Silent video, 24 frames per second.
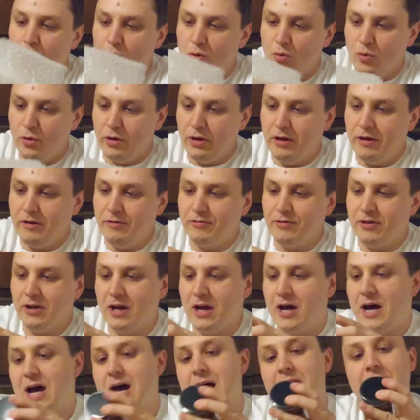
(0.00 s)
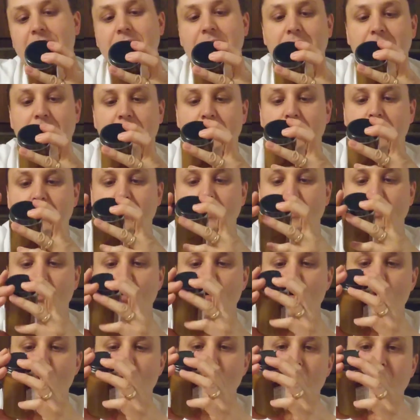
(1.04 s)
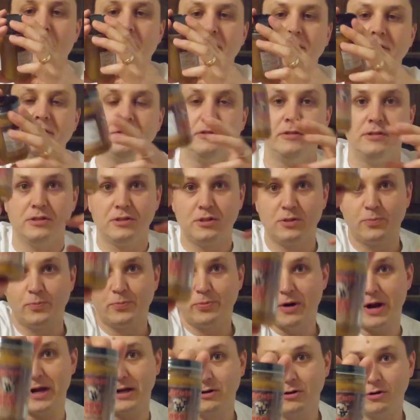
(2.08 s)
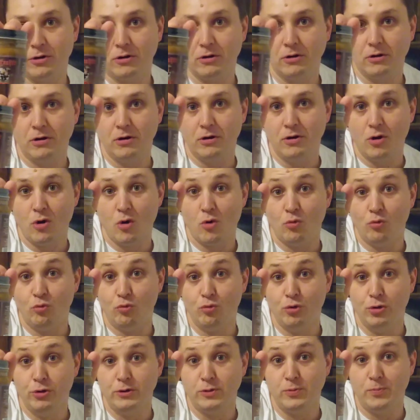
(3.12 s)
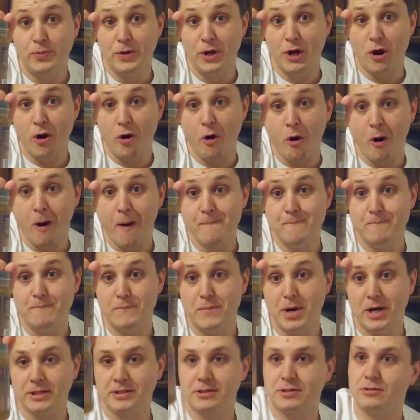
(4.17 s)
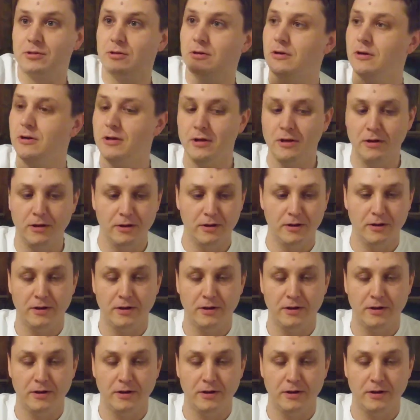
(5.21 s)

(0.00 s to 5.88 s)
there. We've got Sprecher root beer mustard.